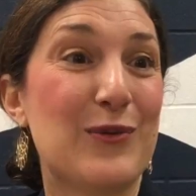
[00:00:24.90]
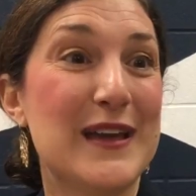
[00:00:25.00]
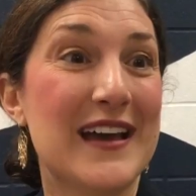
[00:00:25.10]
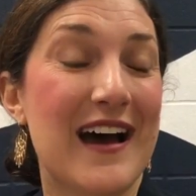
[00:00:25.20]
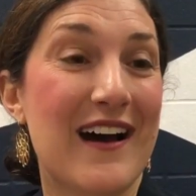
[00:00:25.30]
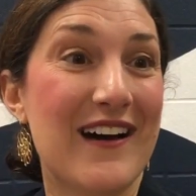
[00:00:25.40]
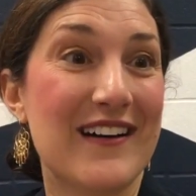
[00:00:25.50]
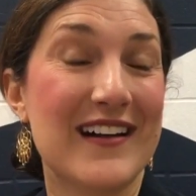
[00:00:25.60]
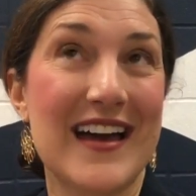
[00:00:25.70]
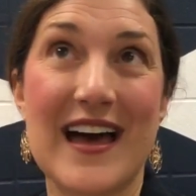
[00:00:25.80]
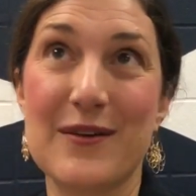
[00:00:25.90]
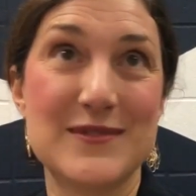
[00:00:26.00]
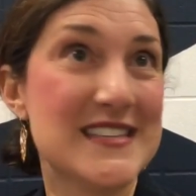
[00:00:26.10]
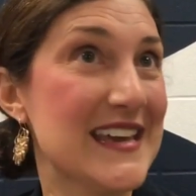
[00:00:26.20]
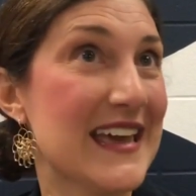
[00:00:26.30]
we are
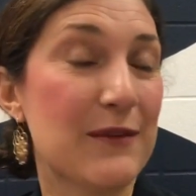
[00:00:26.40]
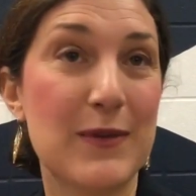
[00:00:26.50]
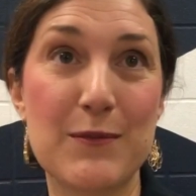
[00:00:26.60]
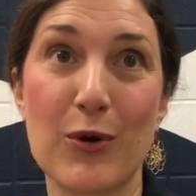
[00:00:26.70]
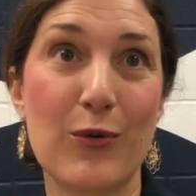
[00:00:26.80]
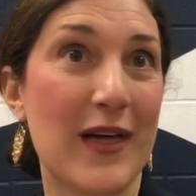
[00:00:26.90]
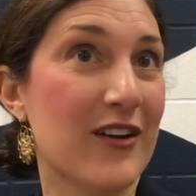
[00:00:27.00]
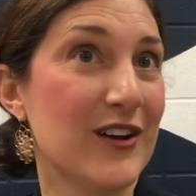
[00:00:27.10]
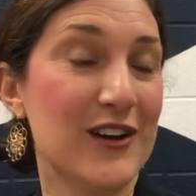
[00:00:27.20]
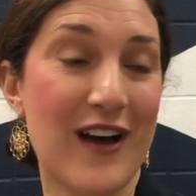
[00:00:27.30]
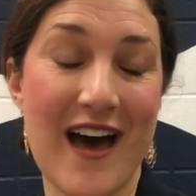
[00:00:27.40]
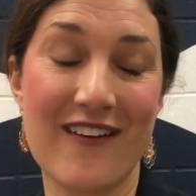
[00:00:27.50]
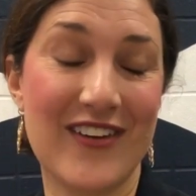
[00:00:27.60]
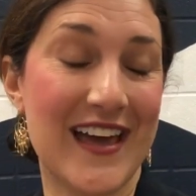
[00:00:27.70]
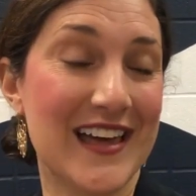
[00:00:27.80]
seeking people, whether you
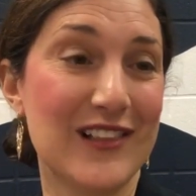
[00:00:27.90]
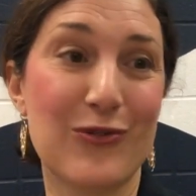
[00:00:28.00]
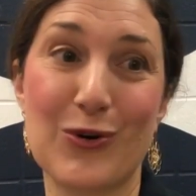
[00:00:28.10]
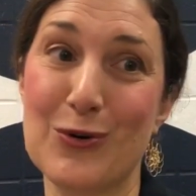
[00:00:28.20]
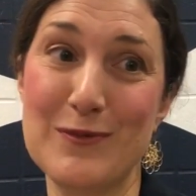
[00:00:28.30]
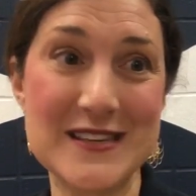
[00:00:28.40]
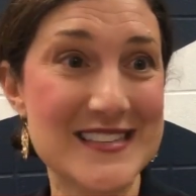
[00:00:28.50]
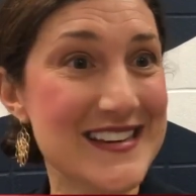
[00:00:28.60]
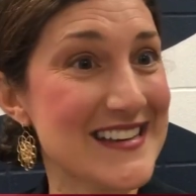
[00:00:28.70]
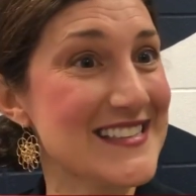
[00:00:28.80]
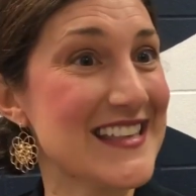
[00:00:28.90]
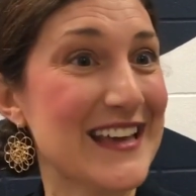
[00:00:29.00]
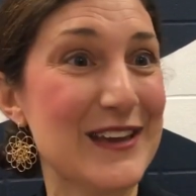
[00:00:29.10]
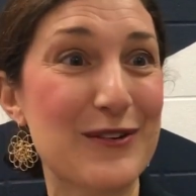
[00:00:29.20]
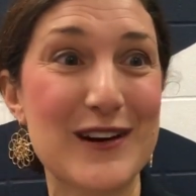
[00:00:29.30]
have a local business
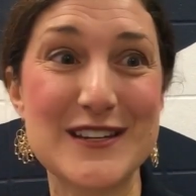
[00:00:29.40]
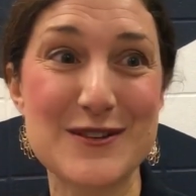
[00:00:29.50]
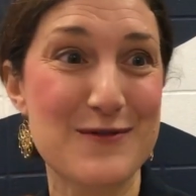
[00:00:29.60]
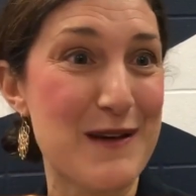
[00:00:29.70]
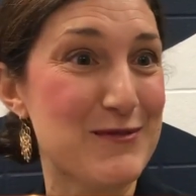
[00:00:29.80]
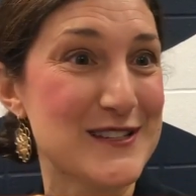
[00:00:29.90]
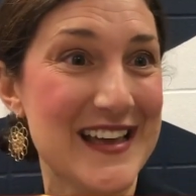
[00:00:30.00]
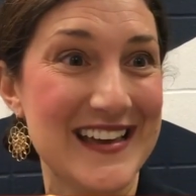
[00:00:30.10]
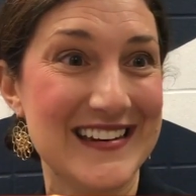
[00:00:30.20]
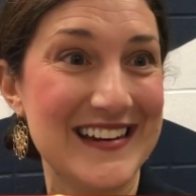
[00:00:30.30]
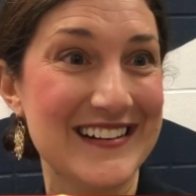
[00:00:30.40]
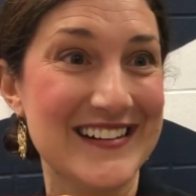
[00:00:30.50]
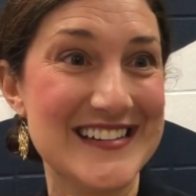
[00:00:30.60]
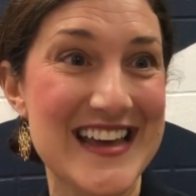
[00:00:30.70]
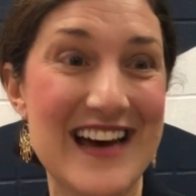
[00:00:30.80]
that you want to represent here
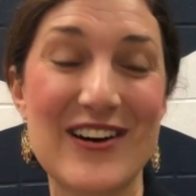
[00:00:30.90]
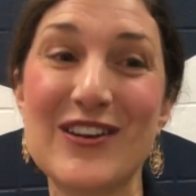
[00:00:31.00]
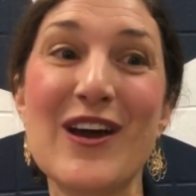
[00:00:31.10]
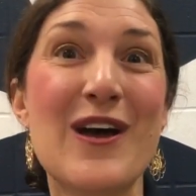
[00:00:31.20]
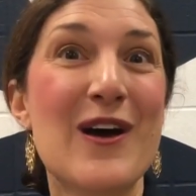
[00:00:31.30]
in town,